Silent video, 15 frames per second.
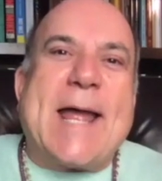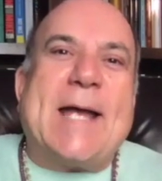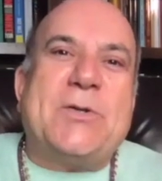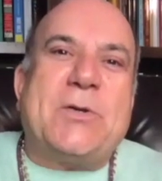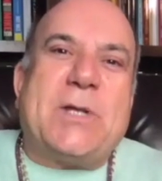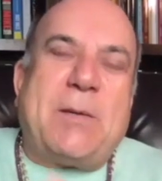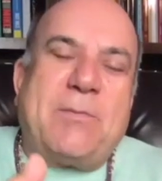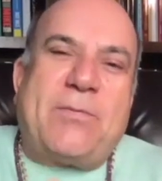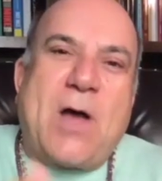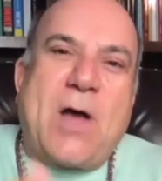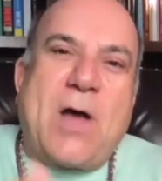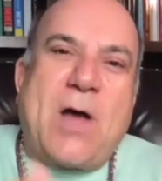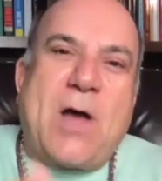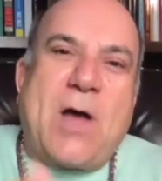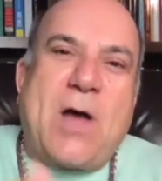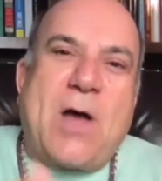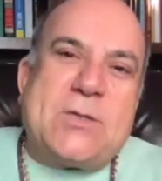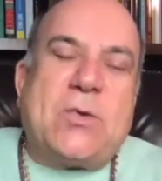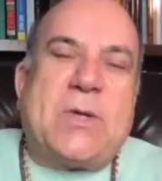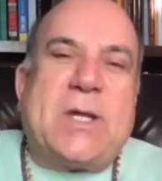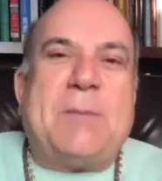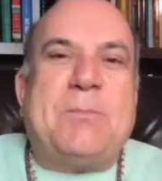you keep following the
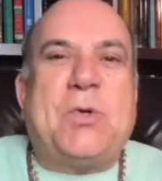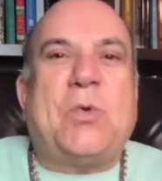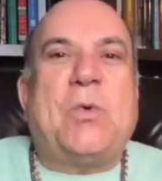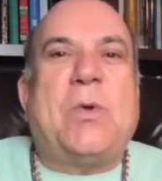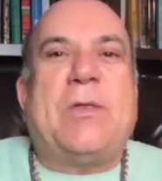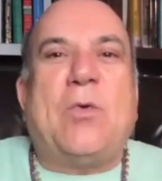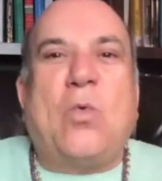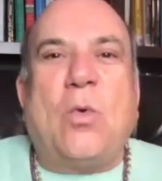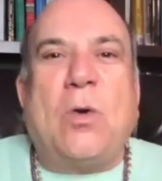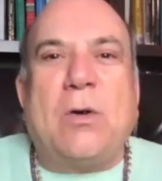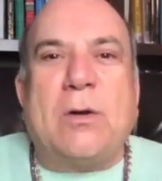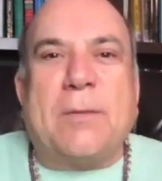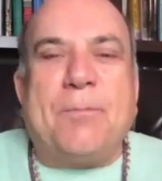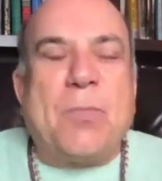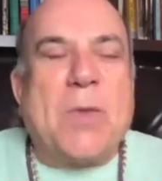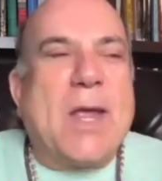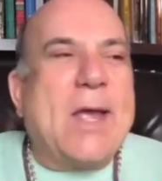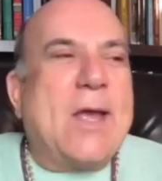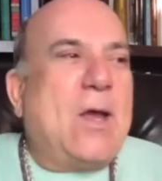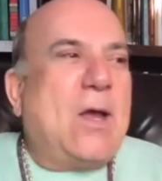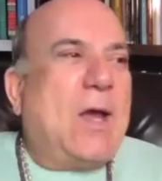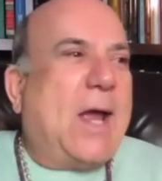thread, you keep doing the work.
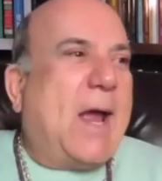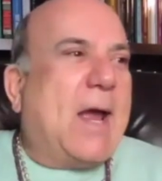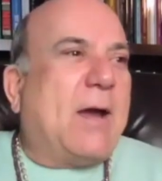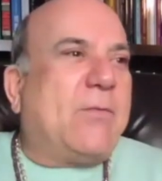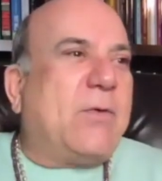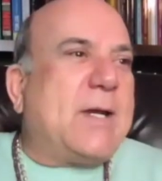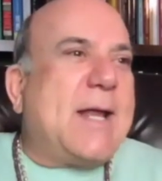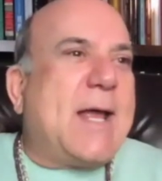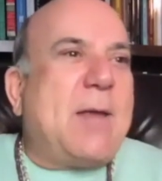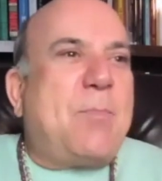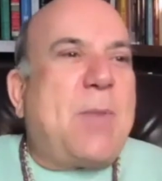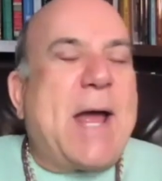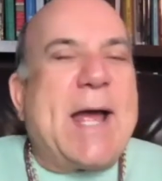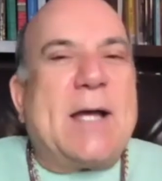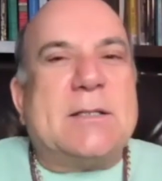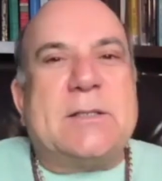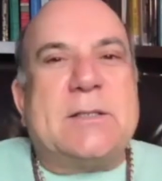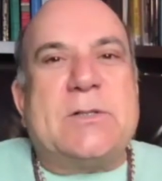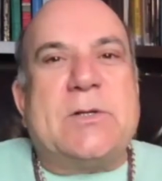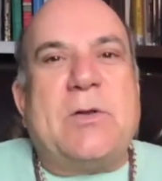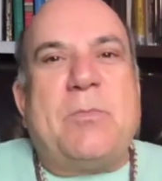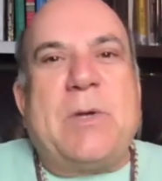Every day
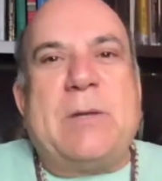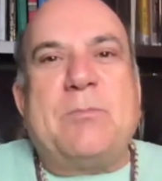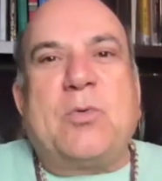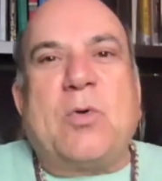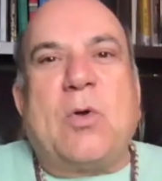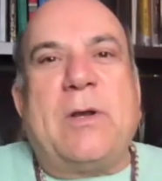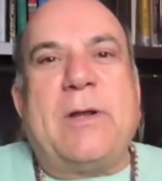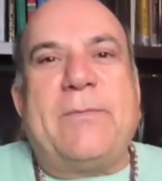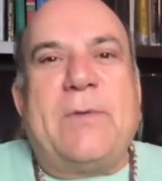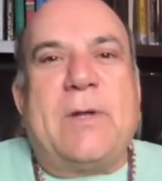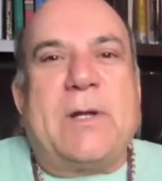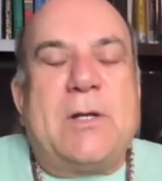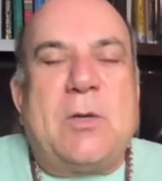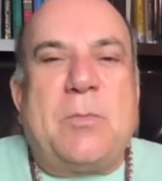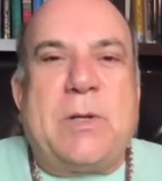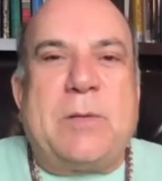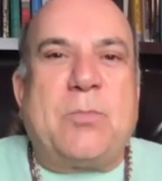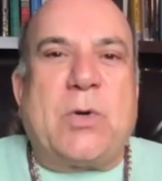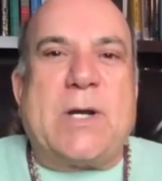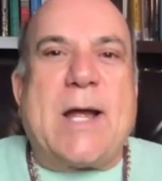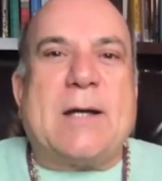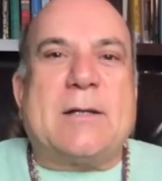passes and you've been prolific and you've been
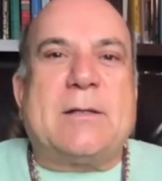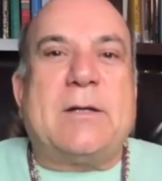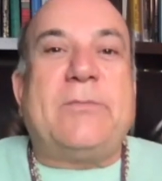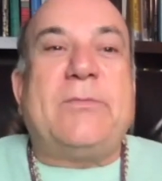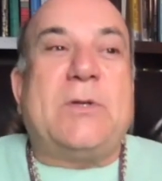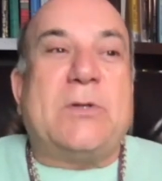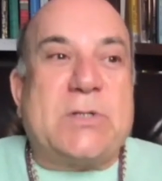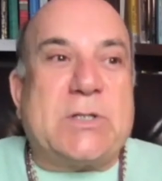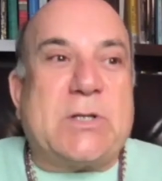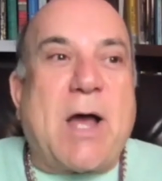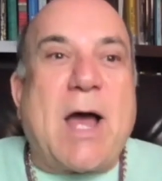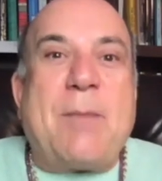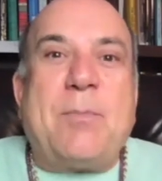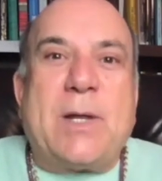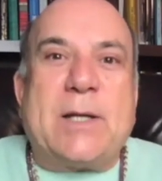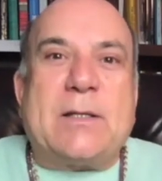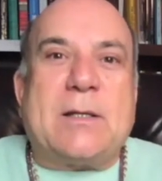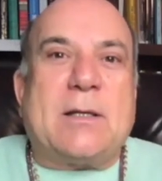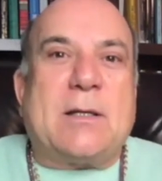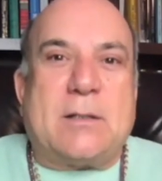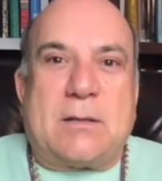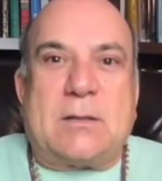productive. You stop at
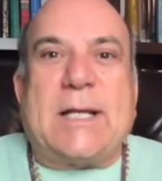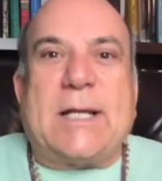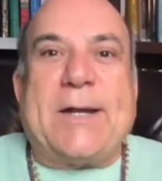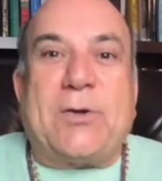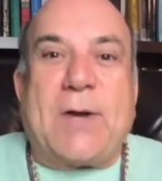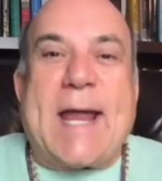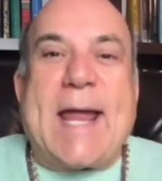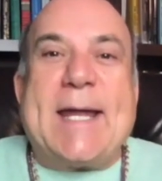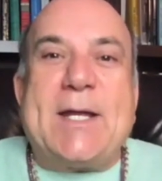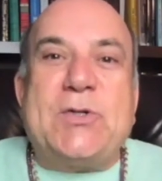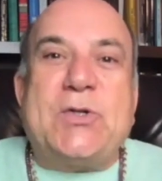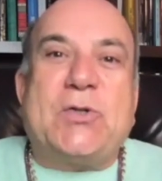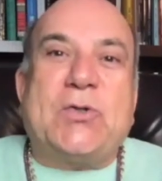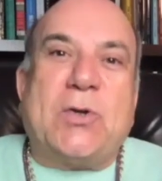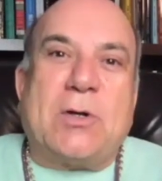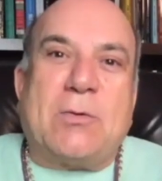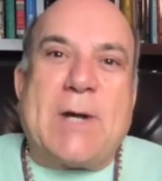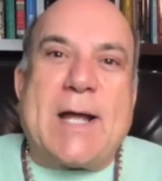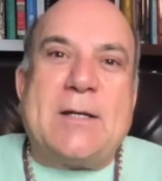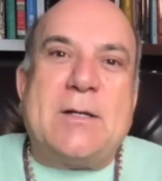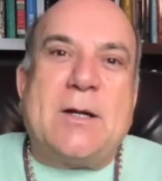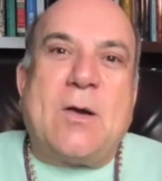the later age, you turn
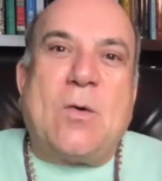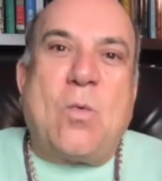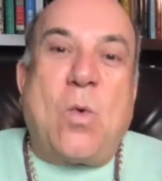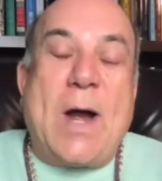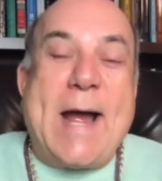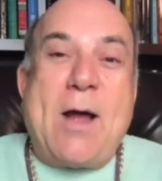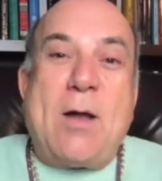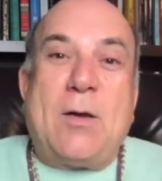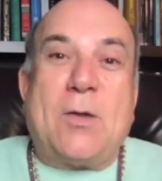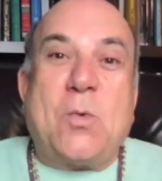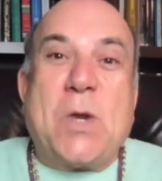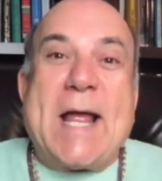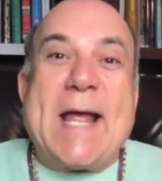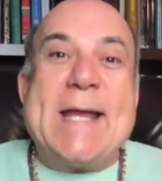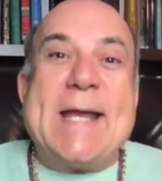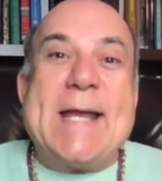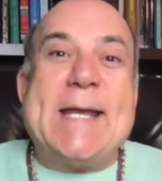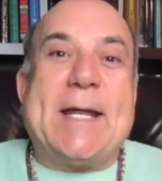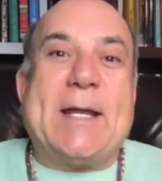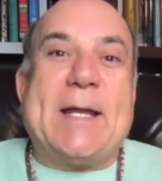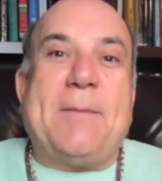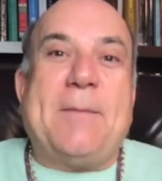around and you go, wow, look what I did.
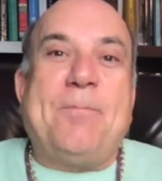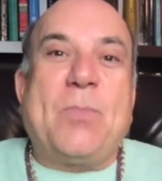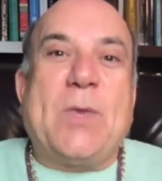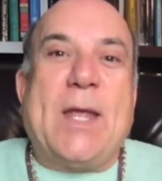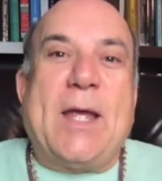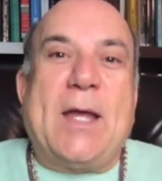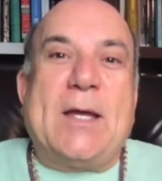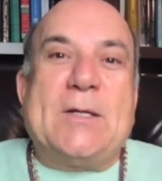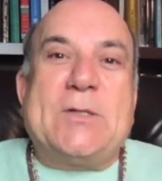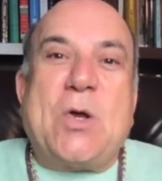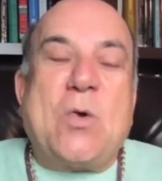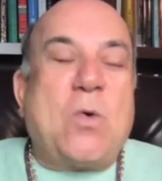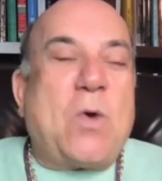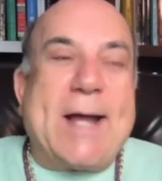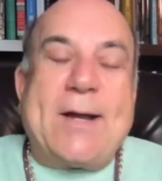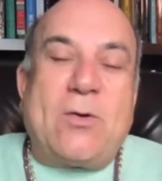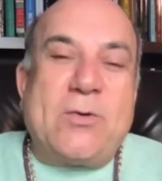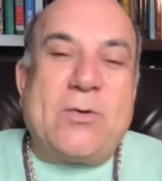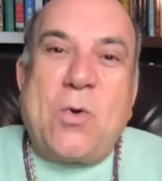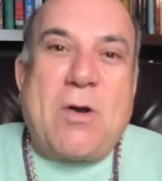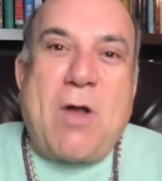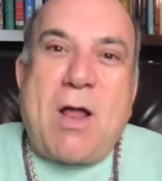So I don't
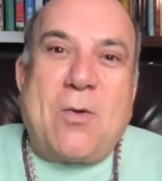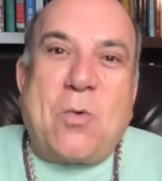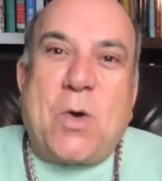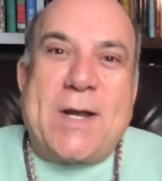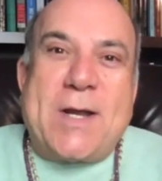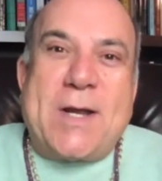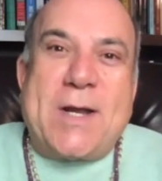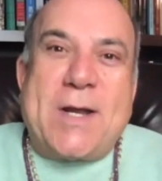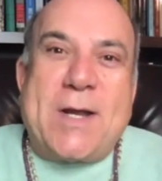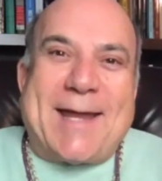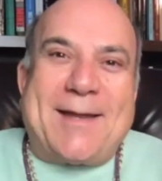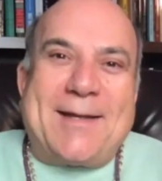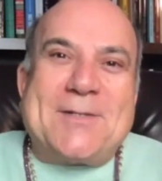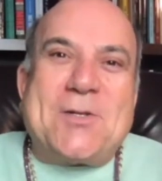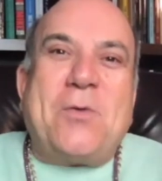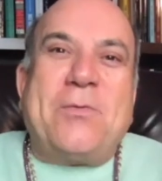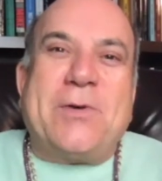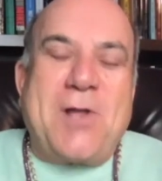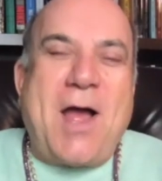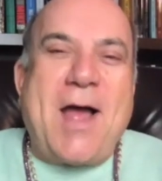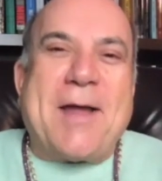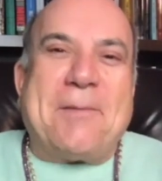do it all in one day. It's over
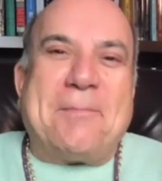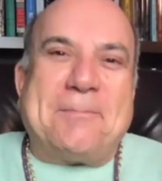time.